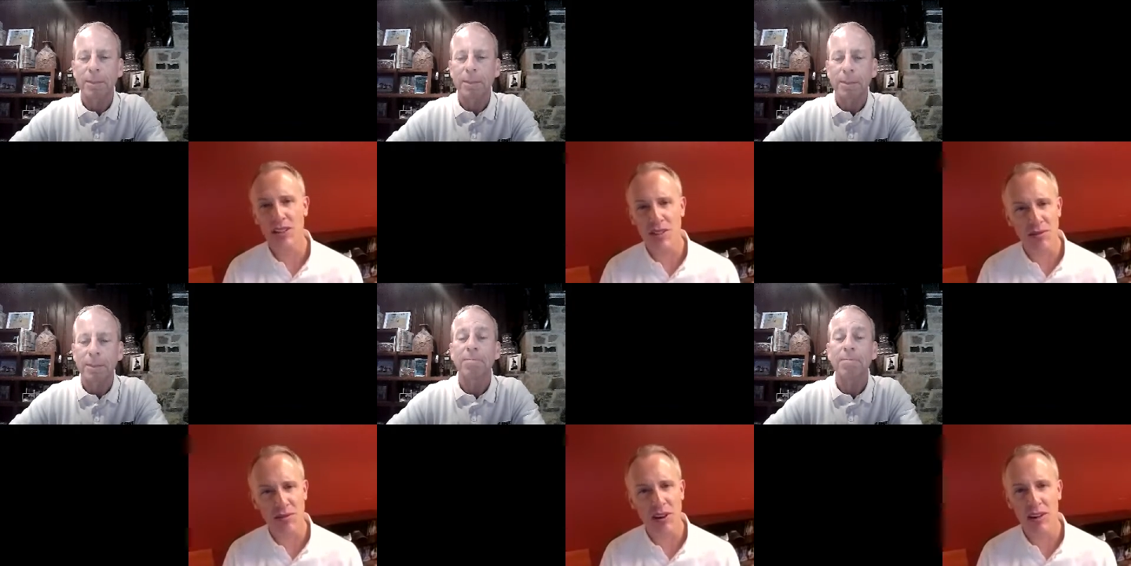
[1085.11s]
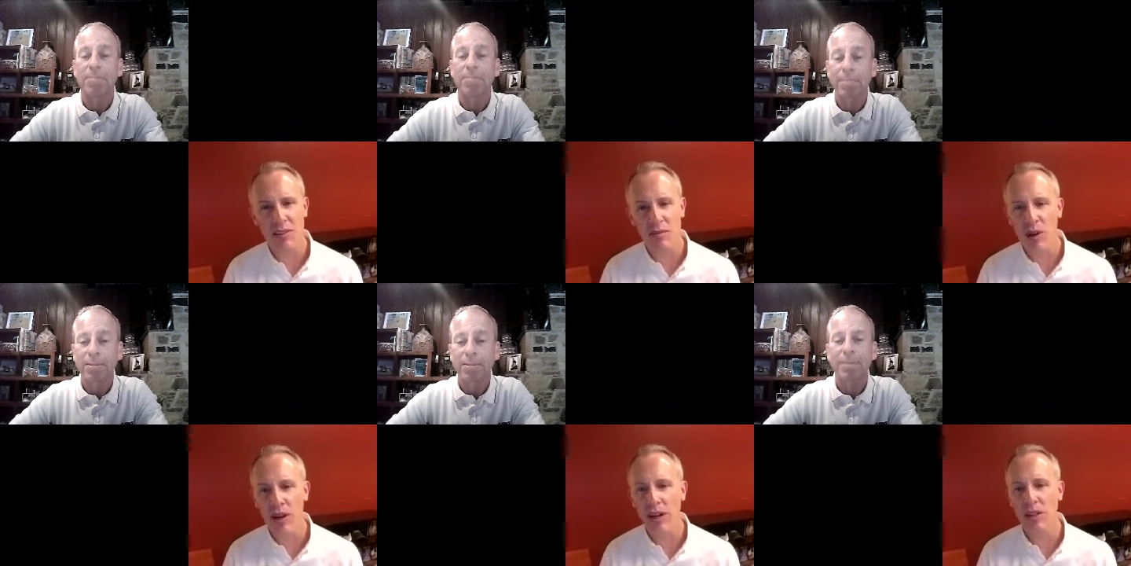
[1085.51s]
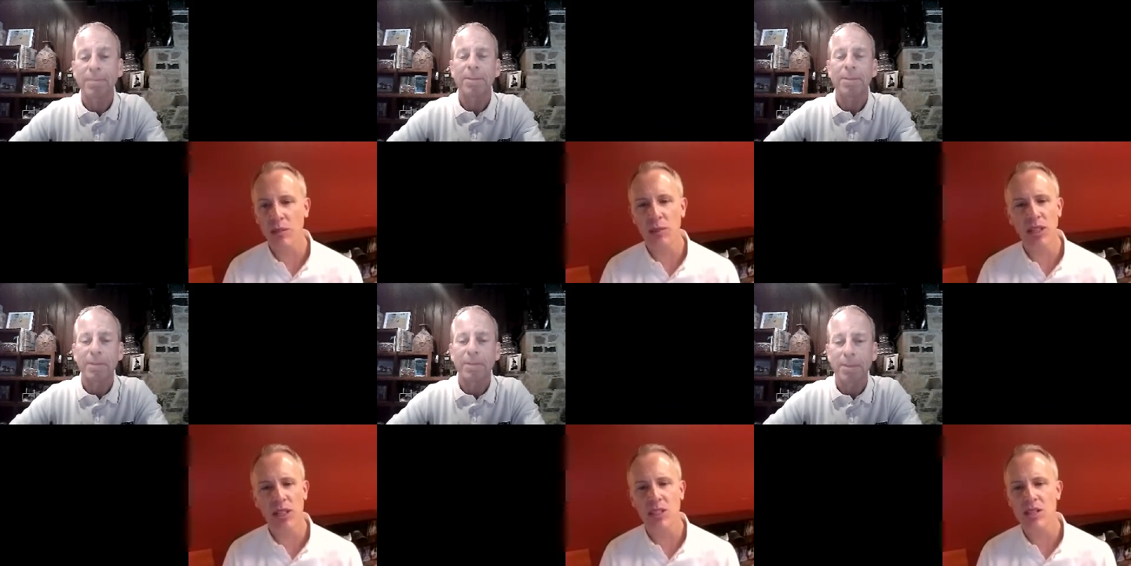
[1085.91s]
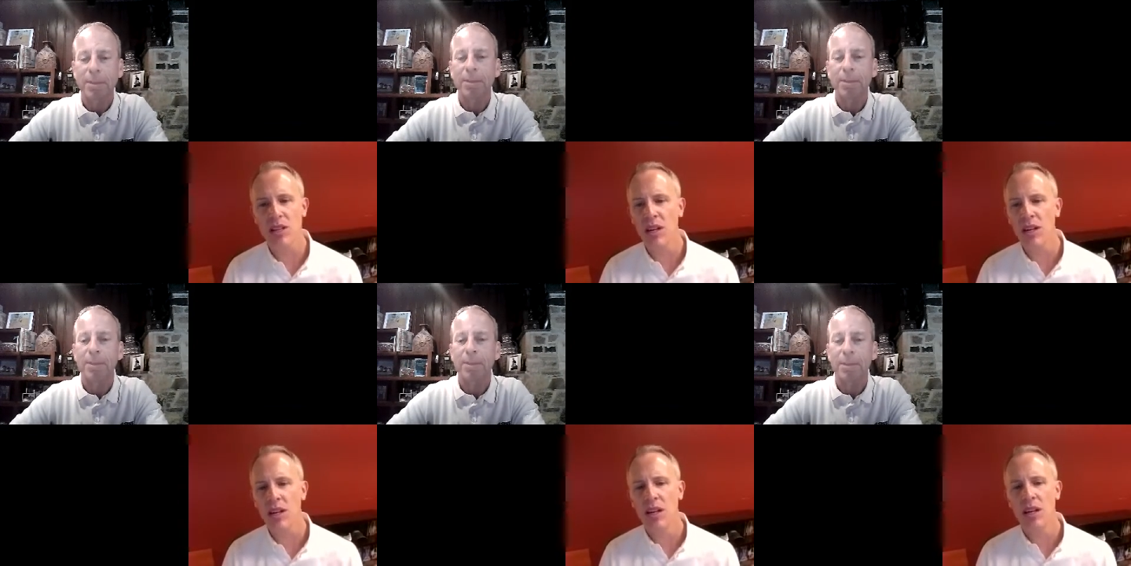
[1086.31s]
Speaker 1: He's a friend of mine, but
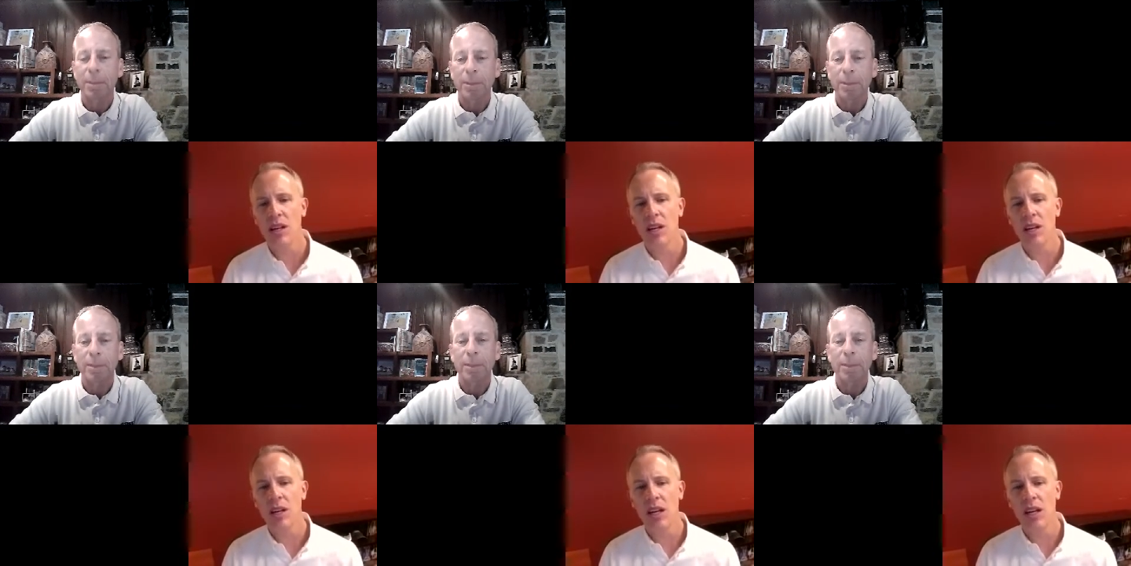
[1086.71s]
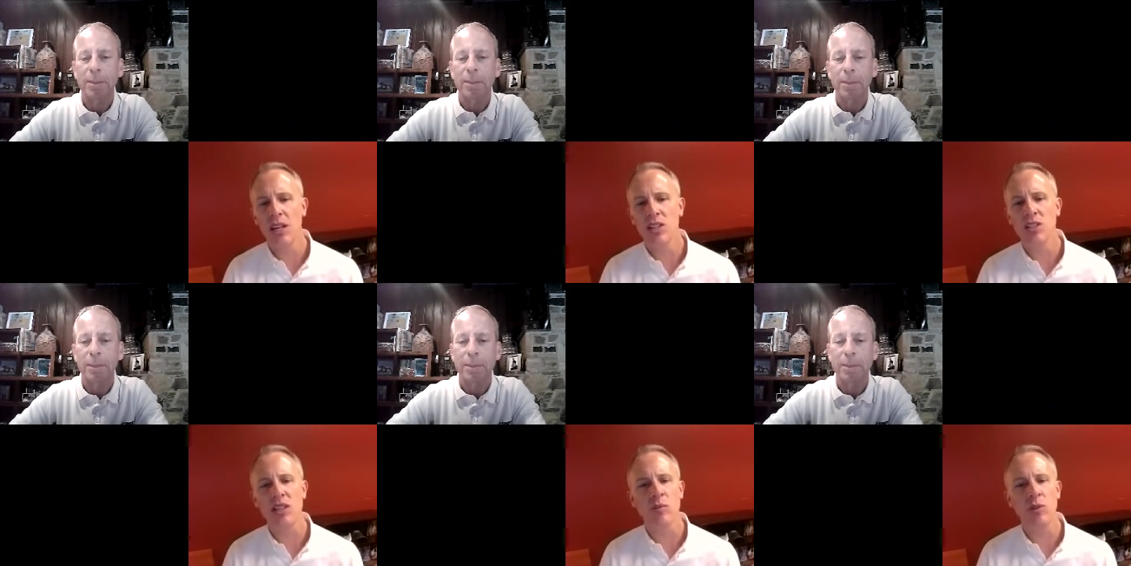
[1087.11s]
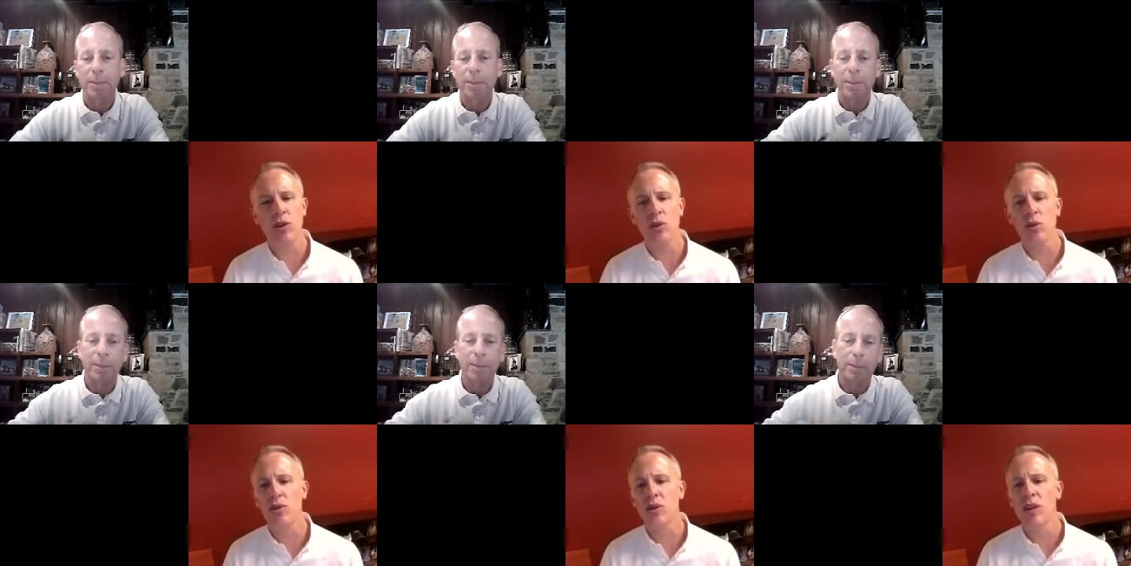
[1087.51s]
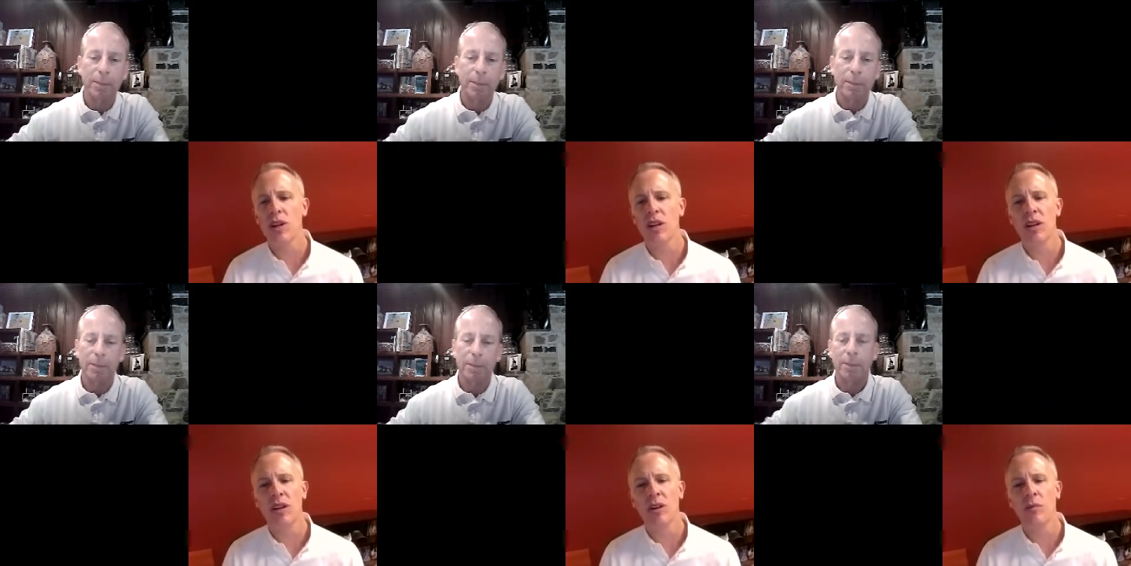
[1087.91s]
he's he's someone who's
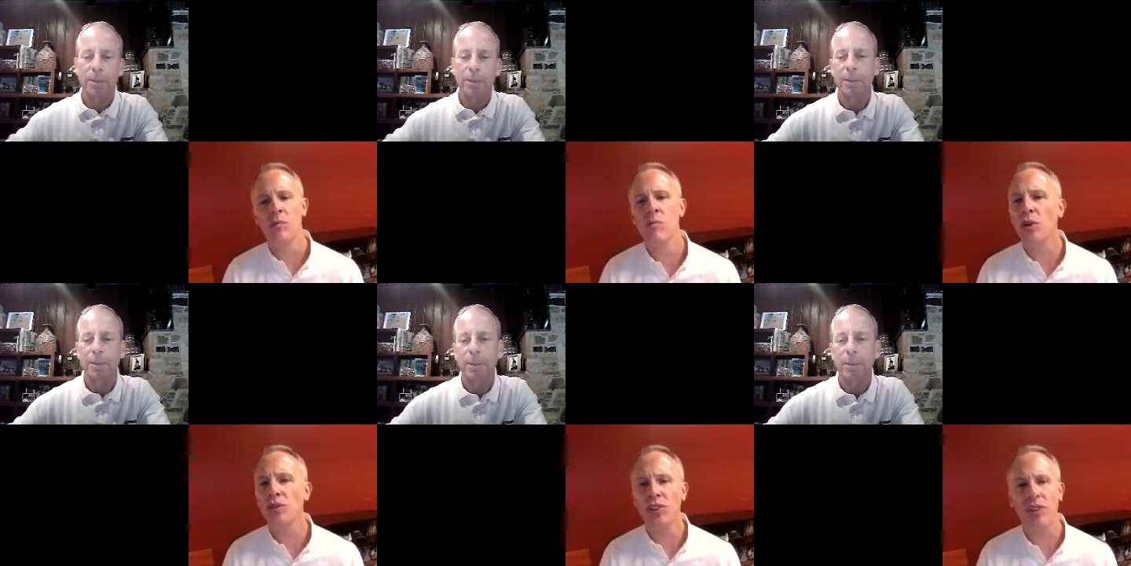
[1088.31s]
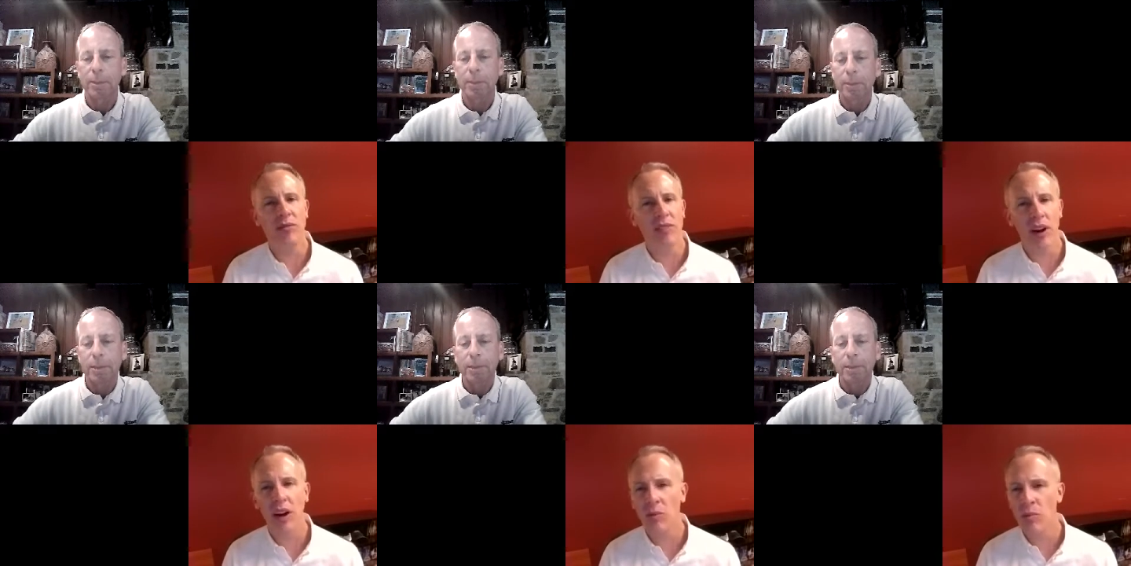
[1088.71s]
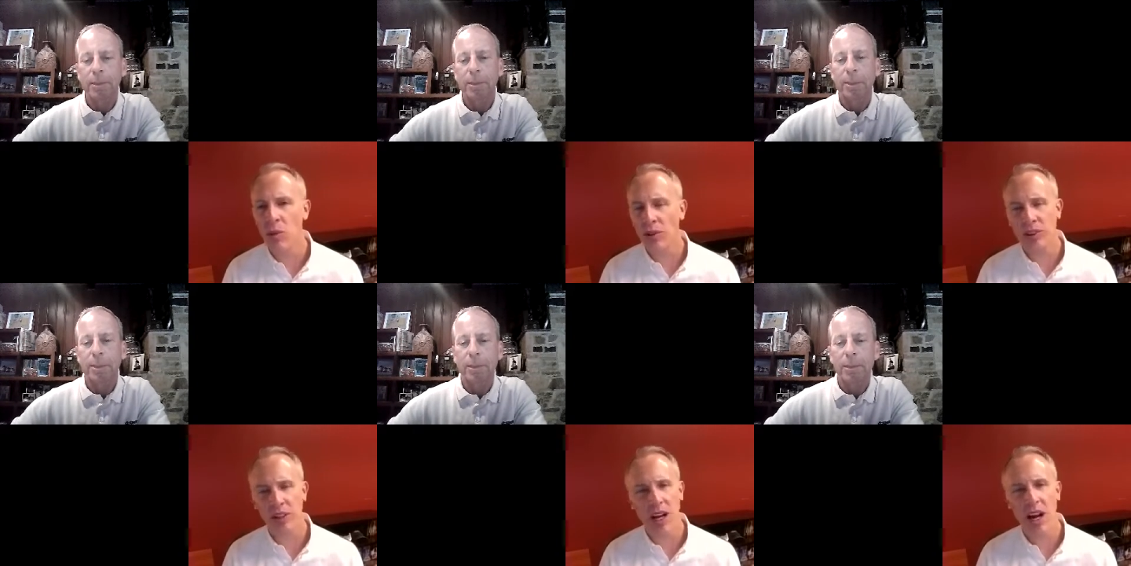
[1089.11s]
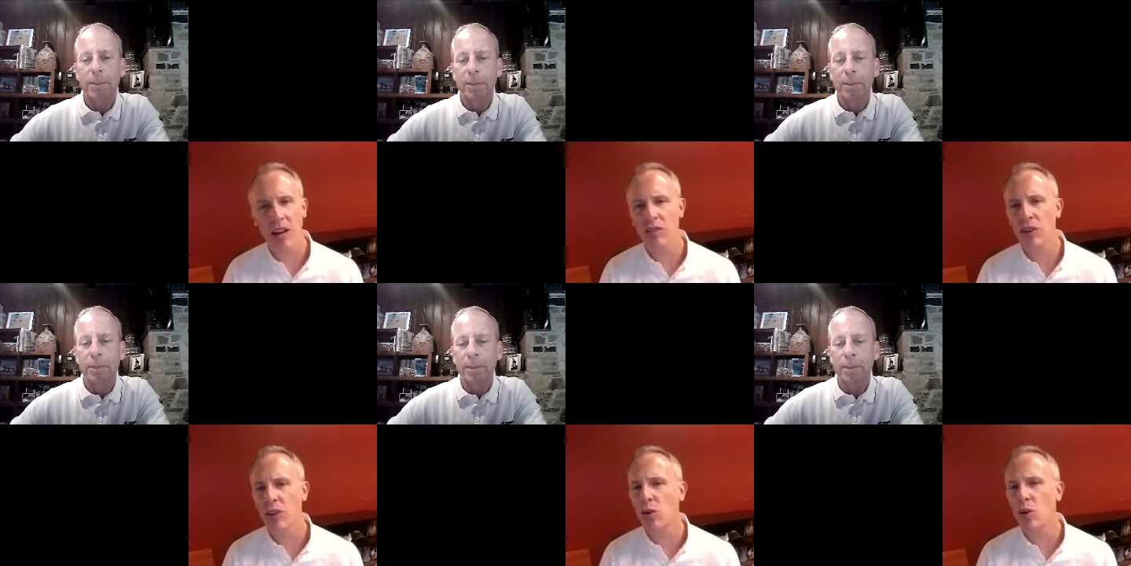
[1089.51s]
multivariate,
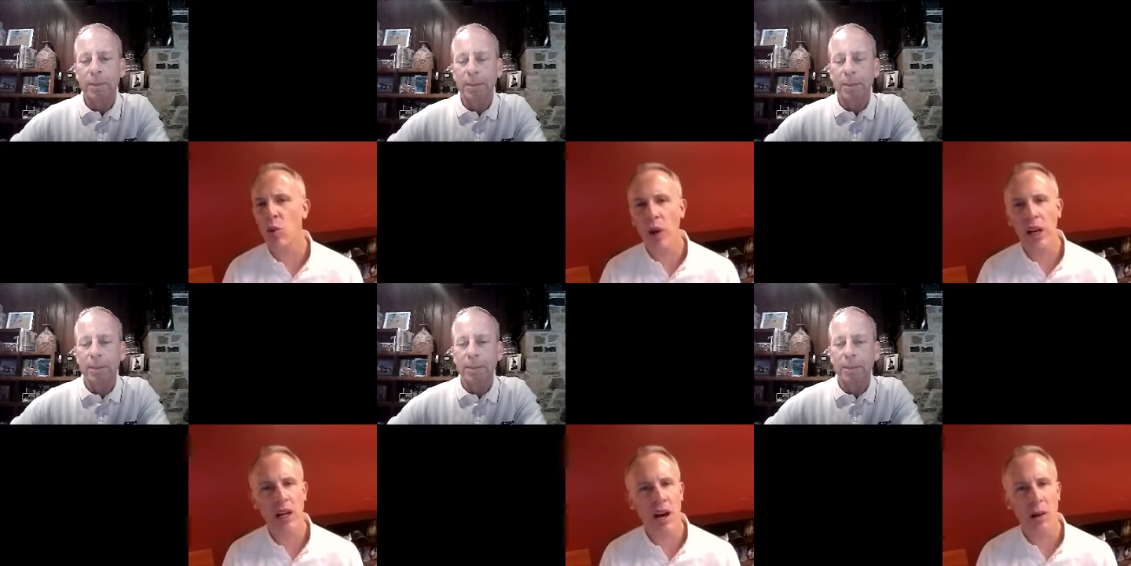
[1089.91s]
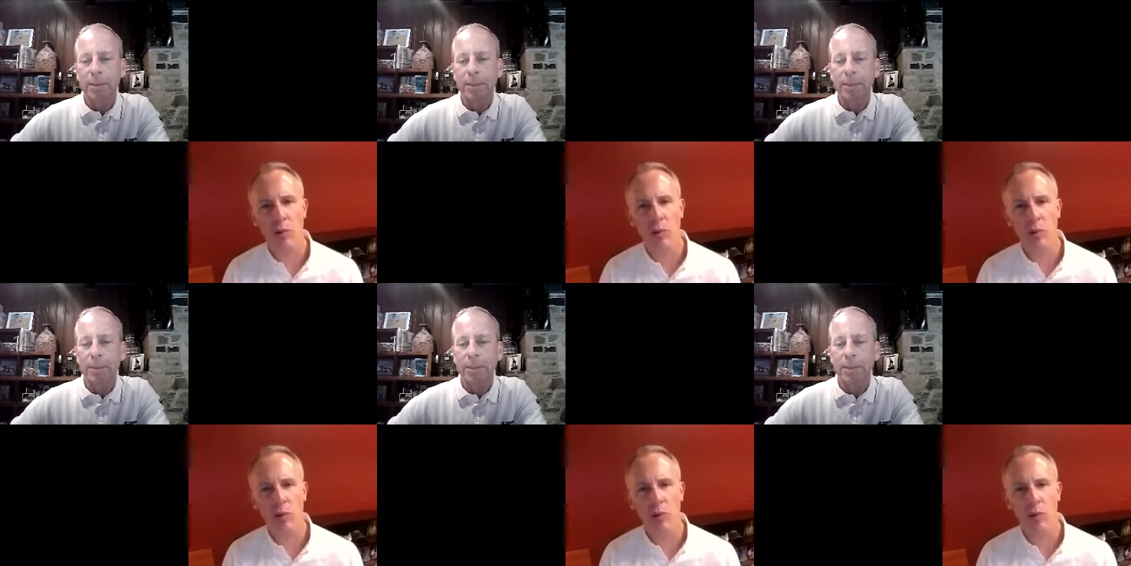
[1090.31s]
multi-hyphen, great